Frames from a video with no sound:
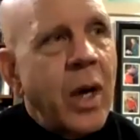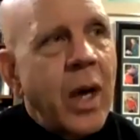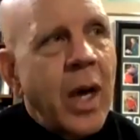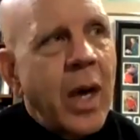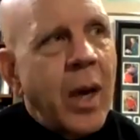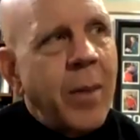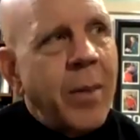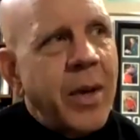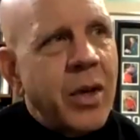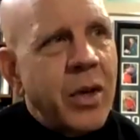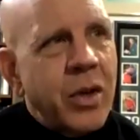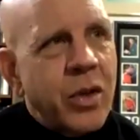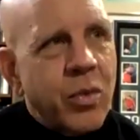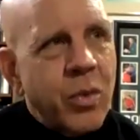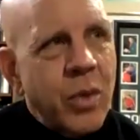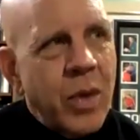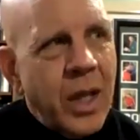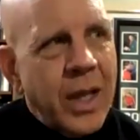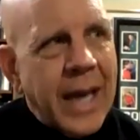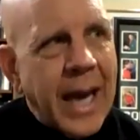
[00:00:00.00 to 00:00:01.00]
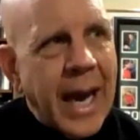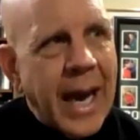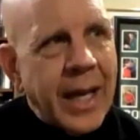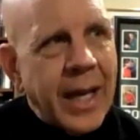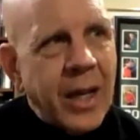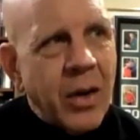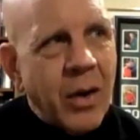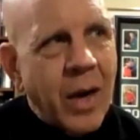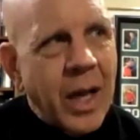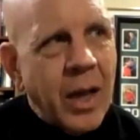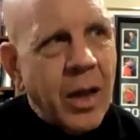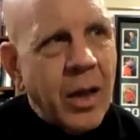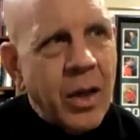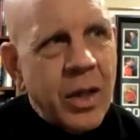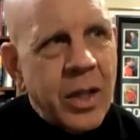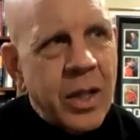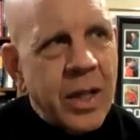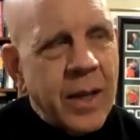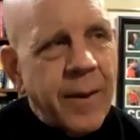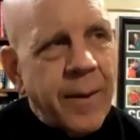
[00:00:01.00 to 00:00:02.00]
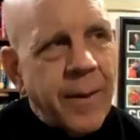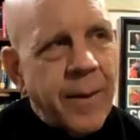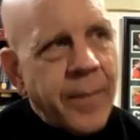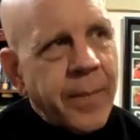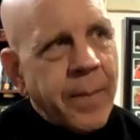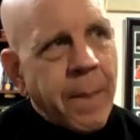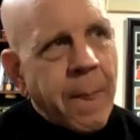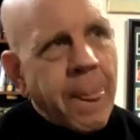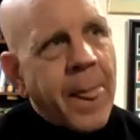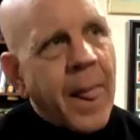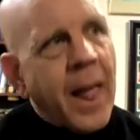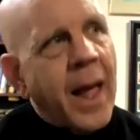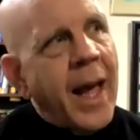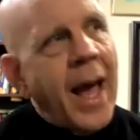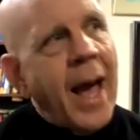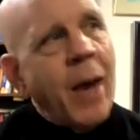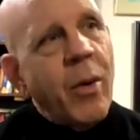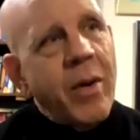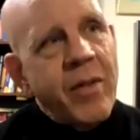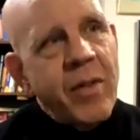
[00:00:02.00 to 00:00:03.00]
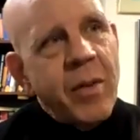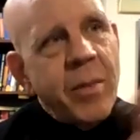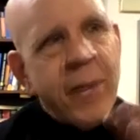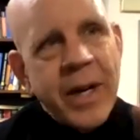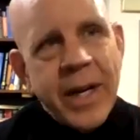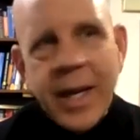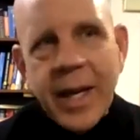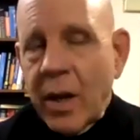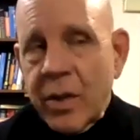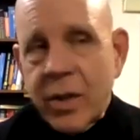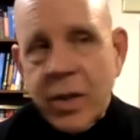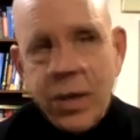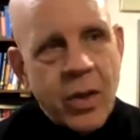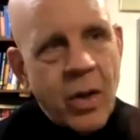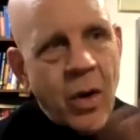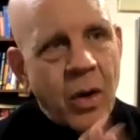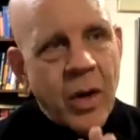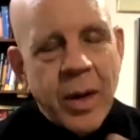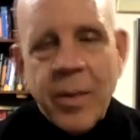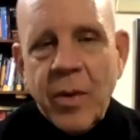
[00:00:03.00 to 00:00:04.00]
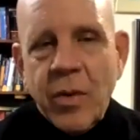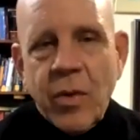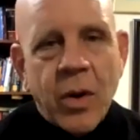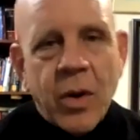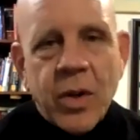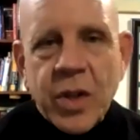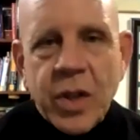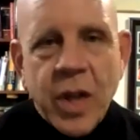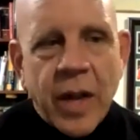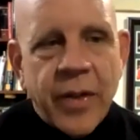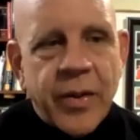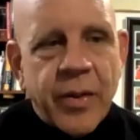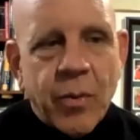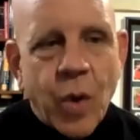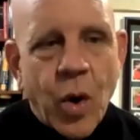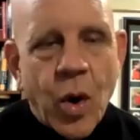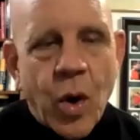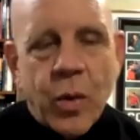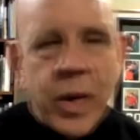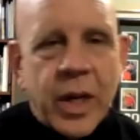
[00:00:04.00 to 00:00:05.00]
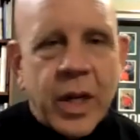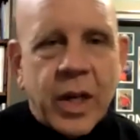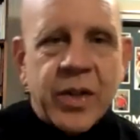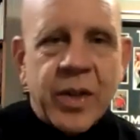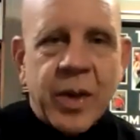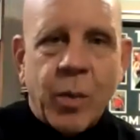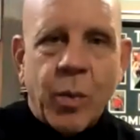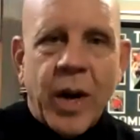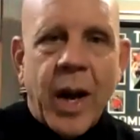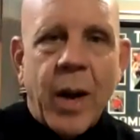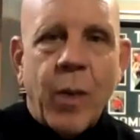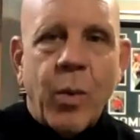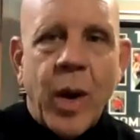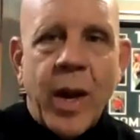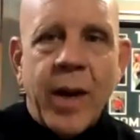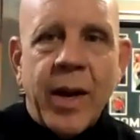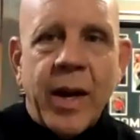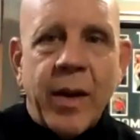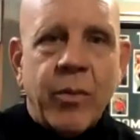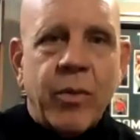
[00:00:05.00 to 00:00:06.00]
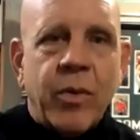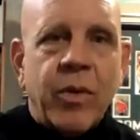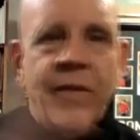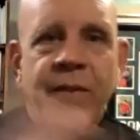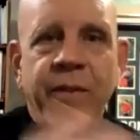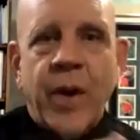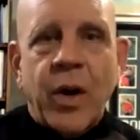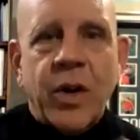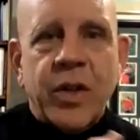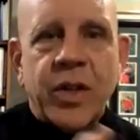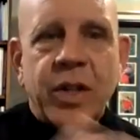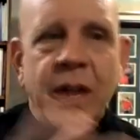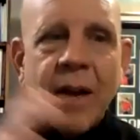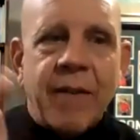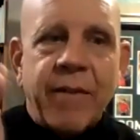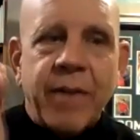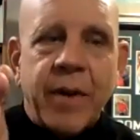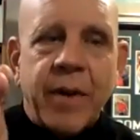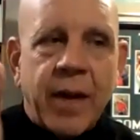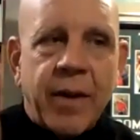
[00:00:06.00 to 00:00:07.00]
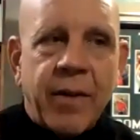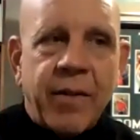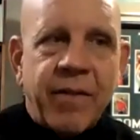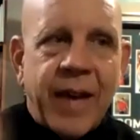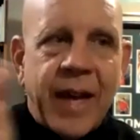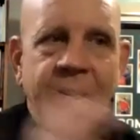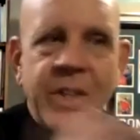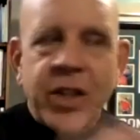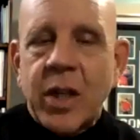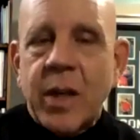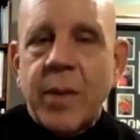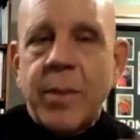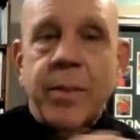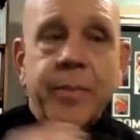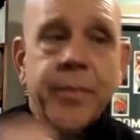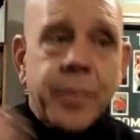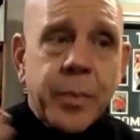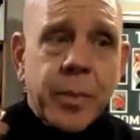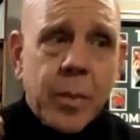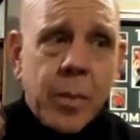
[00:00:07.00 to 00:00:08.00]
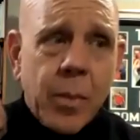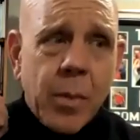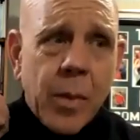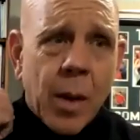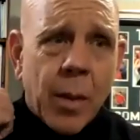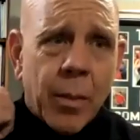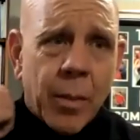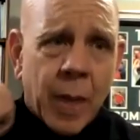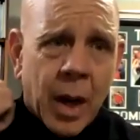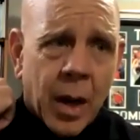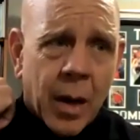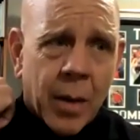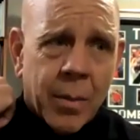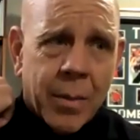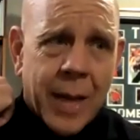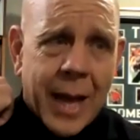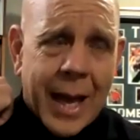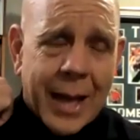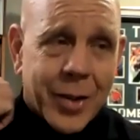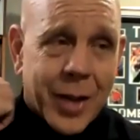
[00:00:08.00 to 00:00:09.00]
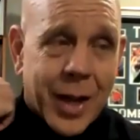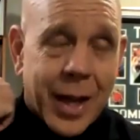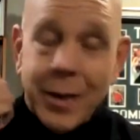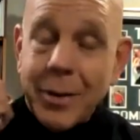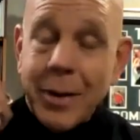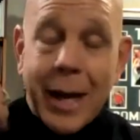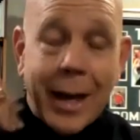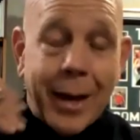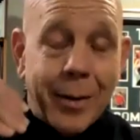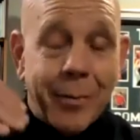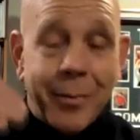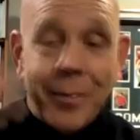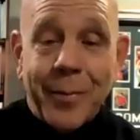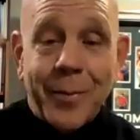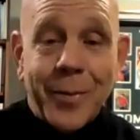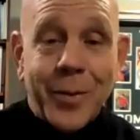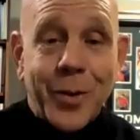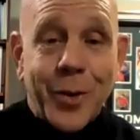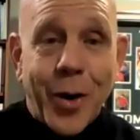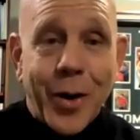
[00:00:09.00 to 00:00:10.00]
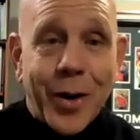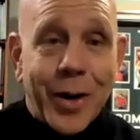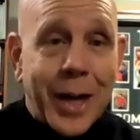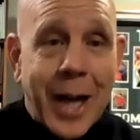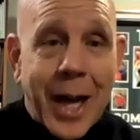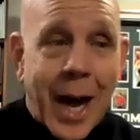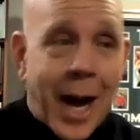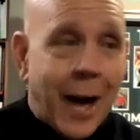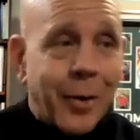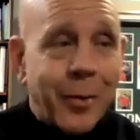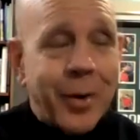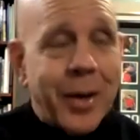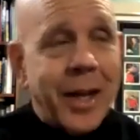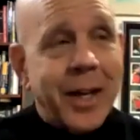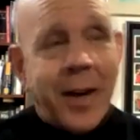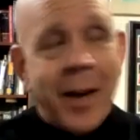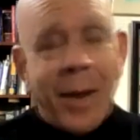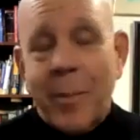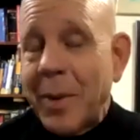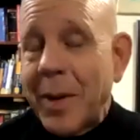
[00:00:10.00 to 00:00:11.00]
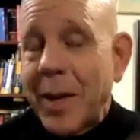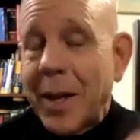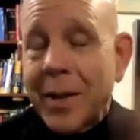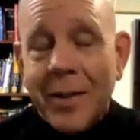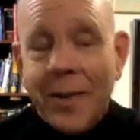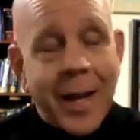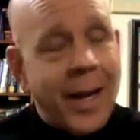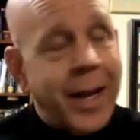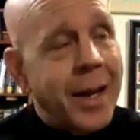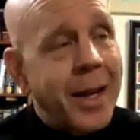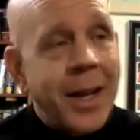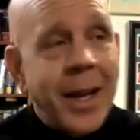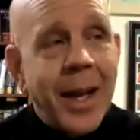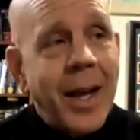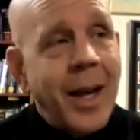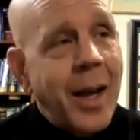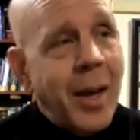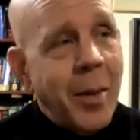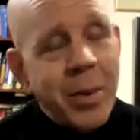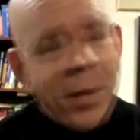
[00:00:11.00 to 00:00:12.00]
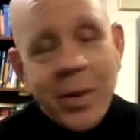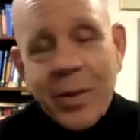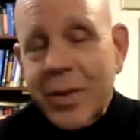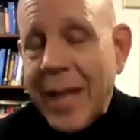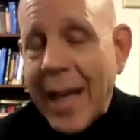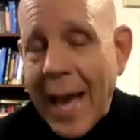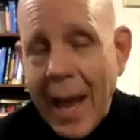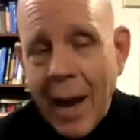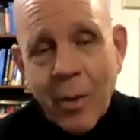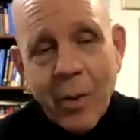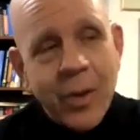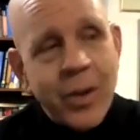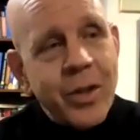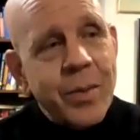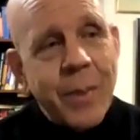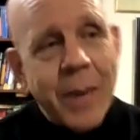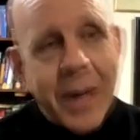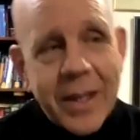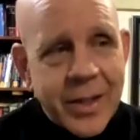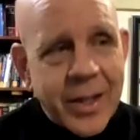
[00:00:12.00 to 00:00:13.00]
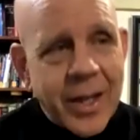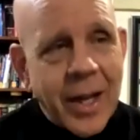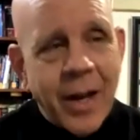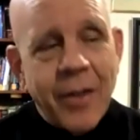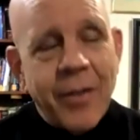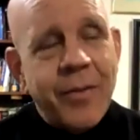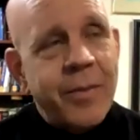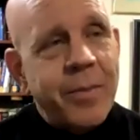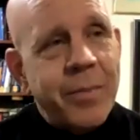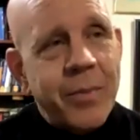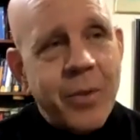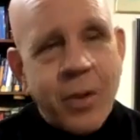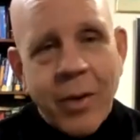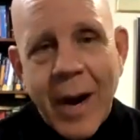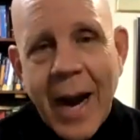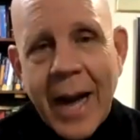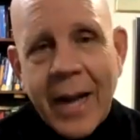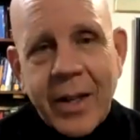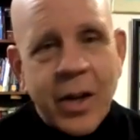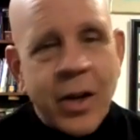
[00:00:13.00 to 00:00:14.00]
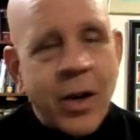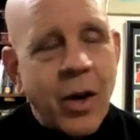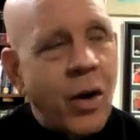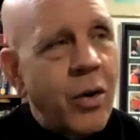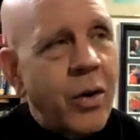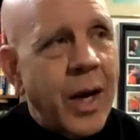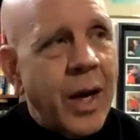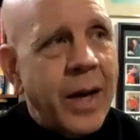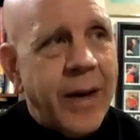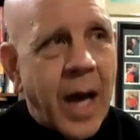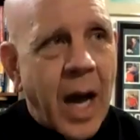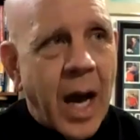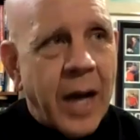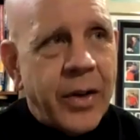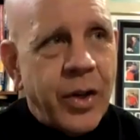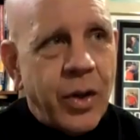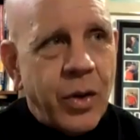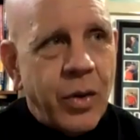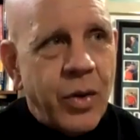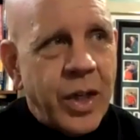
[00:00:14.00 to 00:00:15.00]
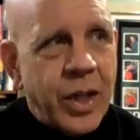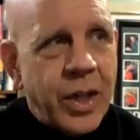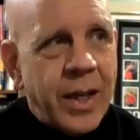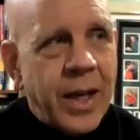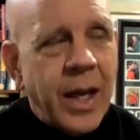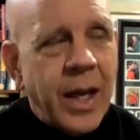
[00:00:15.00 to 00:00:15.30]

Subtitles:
because really I looked at how everybody else, and don't get me wrong, there's nothing wrong with it. Because when I went in reverse, I eventually, as I had started a concrete company, I'll tell you, built towers myself, cracked the code on non-union.